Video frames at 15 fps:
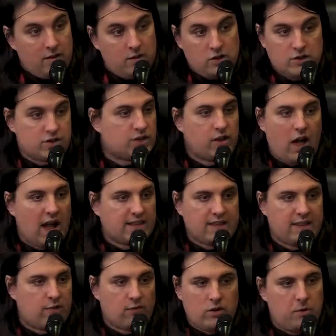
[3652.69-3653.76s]
you're just locked
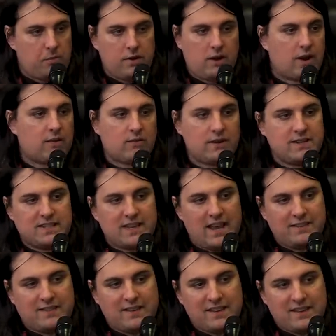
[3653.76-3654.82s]
in that room and you got to
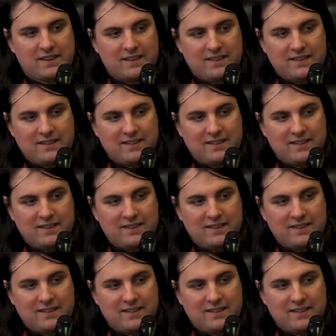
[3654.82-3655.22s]
reset the